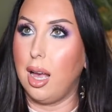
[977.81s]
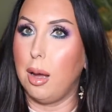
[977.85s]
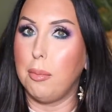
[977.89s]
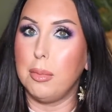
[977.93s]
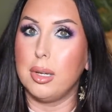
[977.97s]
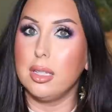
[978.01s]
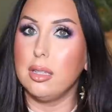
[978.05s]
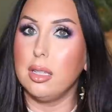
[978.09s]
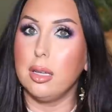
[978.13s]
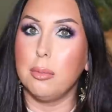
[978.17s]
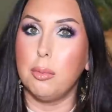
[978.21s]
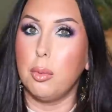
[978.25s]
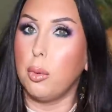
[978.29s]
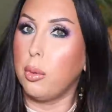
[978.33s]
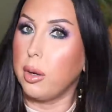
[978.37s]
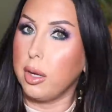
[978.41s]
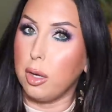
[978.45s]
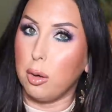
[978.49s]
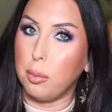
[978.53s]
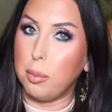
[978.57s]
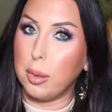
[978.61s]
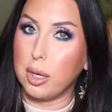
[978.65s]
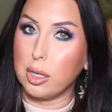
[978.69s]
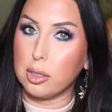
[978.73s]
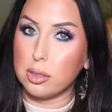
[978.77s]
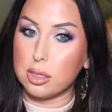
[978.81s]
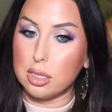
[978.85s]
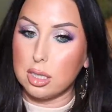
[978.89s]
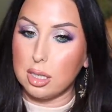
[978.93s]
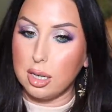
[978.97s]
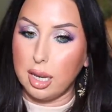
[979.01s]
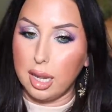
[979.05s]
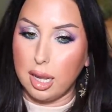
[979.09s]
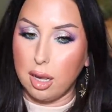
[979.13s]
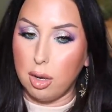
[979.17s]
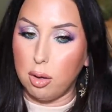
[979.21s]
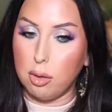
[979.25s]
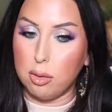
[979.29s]
I'm a lip oil person
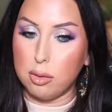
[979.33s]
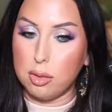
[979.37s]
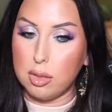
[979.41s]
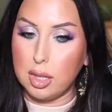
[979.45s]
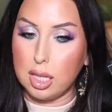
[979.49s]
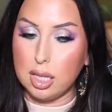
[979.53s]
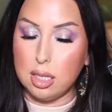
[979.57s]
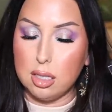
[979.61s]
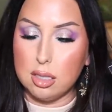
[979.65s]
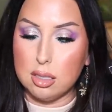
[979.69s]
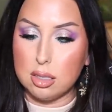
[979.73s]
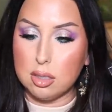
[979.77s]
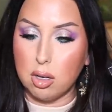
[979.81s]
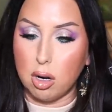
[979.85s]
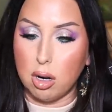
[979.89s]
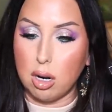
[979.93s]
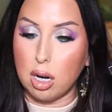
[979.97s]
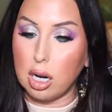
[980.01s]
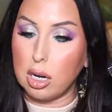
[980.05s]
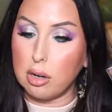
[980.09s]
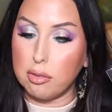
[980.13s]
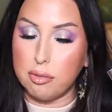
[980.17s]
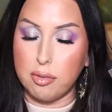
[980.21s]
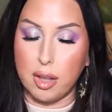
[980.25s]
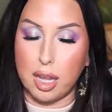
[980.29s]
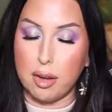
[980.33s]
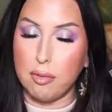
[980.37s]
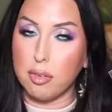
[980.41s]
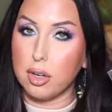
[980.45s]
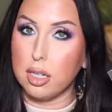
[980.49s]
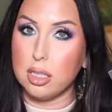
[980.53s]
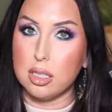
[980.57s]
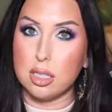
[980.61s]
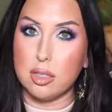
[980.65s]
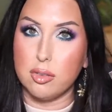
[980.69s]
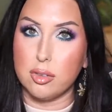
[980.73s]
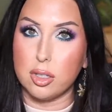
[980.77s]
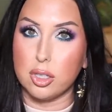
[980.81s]
now. These are
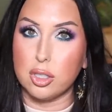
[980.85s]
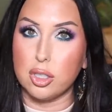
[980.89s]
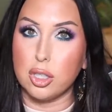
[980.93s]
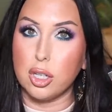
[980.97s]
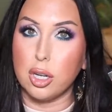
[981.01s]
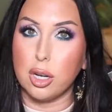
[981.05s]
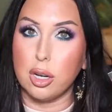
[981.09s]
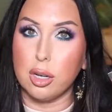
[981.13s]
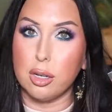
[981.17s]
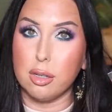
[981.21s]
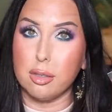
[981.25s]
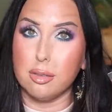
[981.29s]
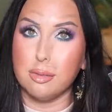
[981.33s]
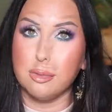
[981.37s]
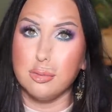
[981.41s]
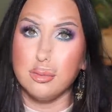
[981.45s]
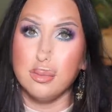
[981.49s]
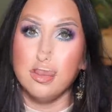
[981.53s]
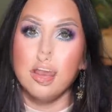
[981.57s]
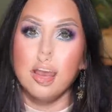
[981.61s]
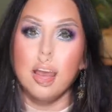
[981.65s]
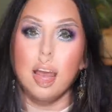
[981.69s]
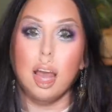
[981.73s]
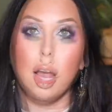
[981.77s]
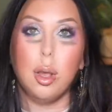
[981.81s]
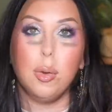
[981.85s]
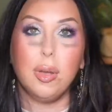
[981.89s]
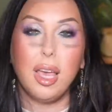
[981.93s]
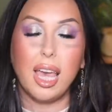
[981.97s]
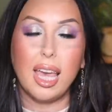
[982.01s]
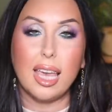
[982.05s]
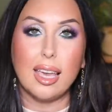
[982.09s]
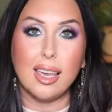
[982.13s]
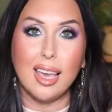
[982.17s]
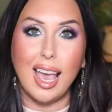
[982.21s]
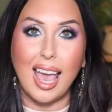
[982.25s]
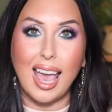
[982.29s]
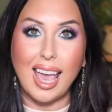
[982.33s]
favorites for sure.
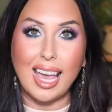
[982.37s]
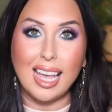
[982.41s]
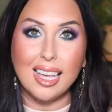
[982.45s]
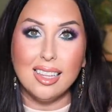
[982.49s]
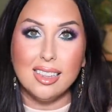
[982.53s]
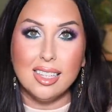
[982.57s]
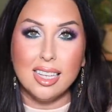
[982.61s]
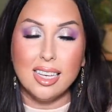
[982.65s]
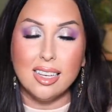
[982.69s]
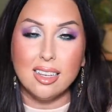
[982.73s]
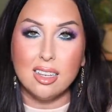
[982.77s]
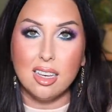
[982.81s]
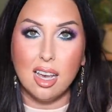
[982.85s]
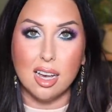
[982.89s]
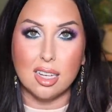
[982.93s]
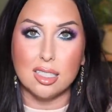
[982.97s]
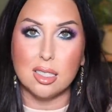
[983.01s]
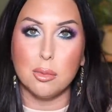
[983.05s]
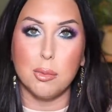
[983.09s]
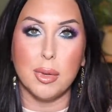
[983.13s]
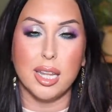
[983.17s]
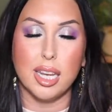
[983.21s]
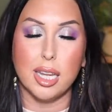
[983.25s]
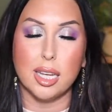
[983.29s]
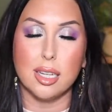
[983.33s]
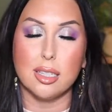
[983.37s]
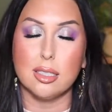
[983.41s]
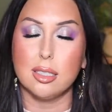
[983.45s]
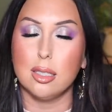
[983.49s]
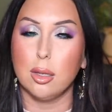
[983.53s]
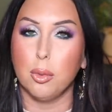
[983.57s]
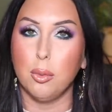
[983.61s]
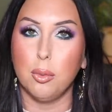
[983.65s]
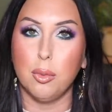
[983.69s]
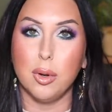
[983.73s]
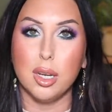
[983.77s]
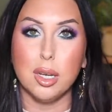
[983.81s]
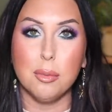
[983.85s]
Okay, Alien
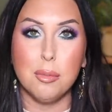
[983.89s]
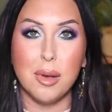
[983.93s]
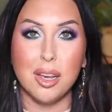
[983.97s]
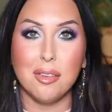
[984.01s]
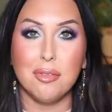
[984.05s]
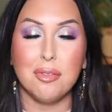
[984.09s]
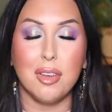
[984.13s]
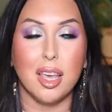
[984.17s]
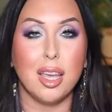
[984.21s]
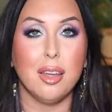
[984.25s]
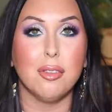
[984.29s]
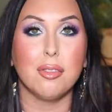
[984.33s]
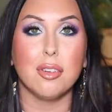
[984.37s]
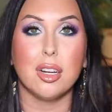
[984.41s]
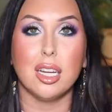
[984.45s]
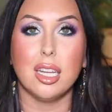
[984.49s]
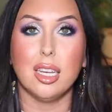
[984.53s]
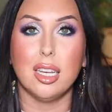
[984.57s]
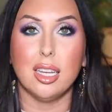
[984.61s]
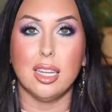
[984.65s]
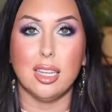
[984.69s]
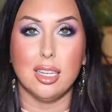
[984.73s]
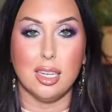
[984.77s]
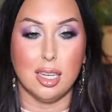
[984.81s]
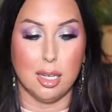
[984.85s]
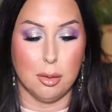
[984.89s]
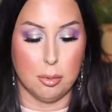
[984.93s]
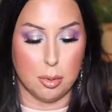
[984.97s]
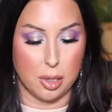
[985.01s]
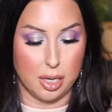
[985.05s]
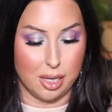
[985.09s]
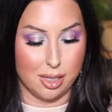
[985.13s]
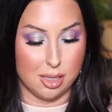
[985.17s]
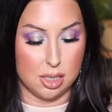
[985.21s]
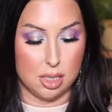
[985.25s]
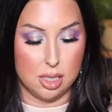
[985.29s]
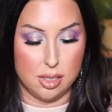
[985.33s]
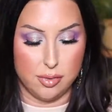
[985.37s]
Cosmetics, one of my favorite indie
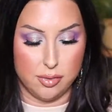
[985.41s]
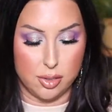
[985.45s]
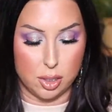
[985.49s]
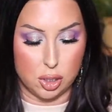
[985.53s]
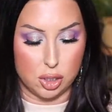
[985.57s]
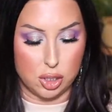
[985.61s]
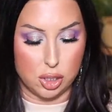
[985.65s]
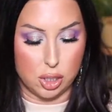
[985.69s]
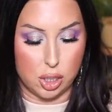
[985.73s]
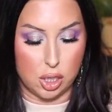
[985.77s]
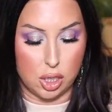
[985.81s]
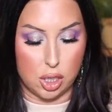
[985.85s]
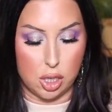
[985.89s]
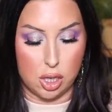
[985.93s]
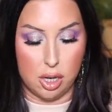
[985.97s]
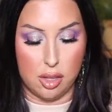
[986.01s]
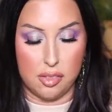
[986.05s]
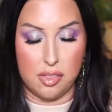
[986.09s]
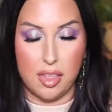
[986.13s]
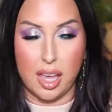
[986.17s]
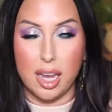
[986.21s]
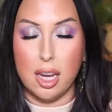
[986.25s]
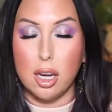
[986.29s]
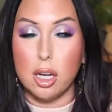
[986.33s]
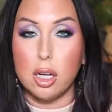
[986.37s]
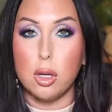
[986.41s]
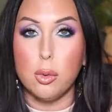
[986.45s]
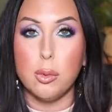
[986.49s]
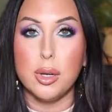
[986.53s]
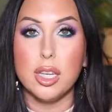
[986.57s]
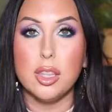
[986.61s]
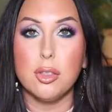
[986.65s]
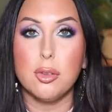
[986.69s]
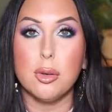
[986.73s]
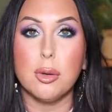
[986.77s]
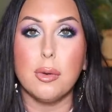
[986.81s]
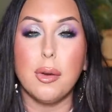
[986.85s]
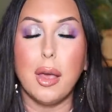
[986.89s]
brands for sure. They are
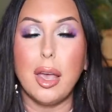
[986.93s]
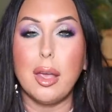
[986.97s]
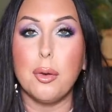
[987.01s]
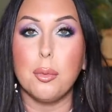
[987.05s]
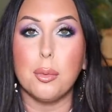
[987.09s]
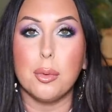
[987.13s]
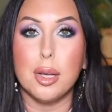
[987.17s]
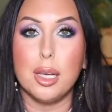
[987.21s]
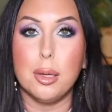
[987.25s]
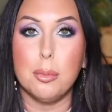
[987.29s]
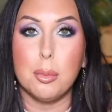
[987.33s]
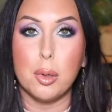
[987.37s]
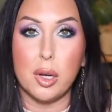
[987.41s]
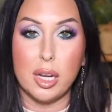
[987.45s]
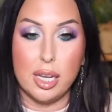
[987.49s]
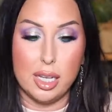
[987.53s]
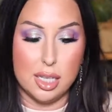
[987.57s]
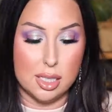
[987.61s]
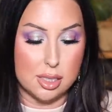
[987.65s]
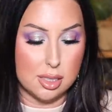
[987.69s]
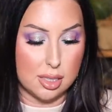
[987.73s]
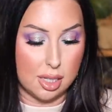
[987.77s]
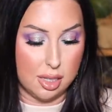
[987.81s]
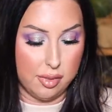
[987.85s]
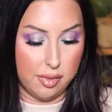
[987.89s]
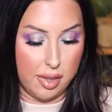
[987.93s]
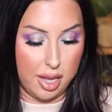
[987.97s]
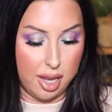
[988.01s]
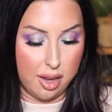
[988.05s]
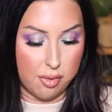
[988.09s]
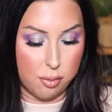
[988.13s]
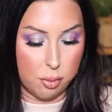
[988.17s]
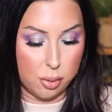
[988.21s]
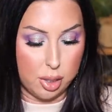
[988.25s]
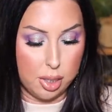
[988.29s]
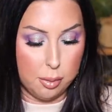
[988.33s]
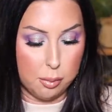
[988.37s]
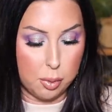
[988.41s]
going through a rebrand and they
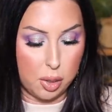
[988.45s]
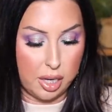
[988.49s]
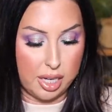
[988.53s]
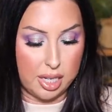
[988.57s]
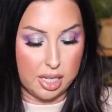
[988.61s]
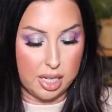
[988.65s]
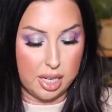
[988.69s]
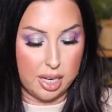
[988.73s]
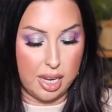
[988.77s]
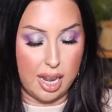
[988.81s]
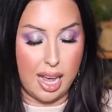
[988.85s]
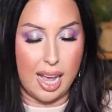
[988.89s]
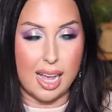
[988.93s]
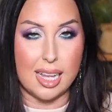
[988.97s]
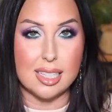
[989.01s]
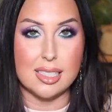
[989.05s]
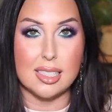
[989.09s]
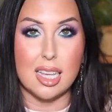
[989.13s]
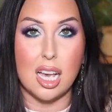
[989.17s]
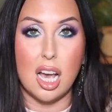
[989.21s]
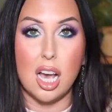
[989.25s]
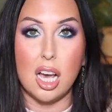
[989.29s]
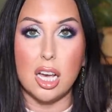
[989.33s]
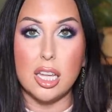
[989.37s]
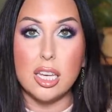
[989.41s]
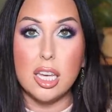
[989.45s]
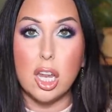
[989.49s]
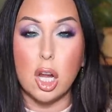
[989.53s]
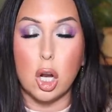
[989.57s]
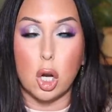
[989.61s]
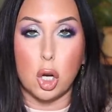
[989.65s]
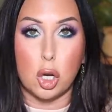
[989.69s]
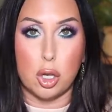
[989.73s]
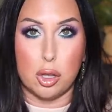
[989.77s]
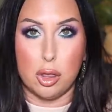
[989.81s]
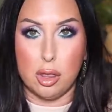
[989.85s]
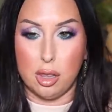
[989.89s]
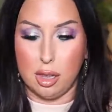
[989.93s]
have rebranded as
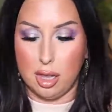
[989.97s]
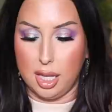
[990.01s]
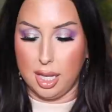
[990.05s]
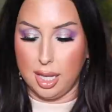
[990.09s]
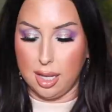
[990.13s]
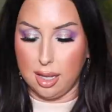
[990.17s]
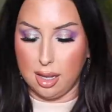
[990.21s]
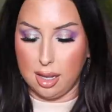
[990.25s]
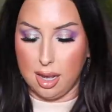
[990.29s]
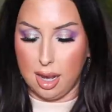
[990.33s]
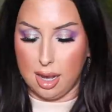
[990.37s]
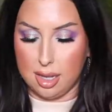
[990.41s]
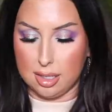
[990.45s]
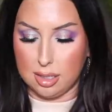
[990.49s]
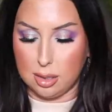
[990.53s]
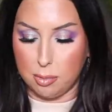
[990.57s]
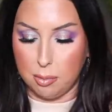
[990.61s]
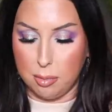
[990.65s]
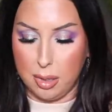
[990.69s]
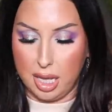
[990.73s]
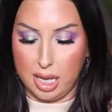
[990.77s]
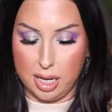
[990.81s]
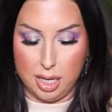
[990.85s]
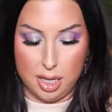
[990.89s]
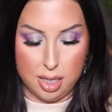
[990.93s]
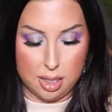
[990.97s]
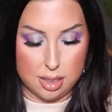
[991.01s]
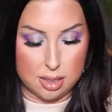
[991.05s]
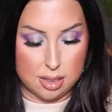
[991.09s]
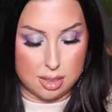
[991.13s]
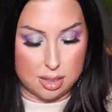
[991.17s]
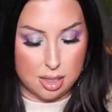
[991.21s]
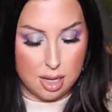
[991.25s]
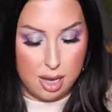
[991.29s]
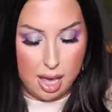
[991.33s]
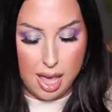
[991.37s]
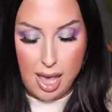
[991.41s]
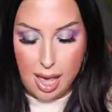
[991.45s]
UNEARTHLY
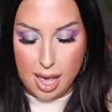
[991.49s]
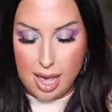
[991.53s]
Cosmetics.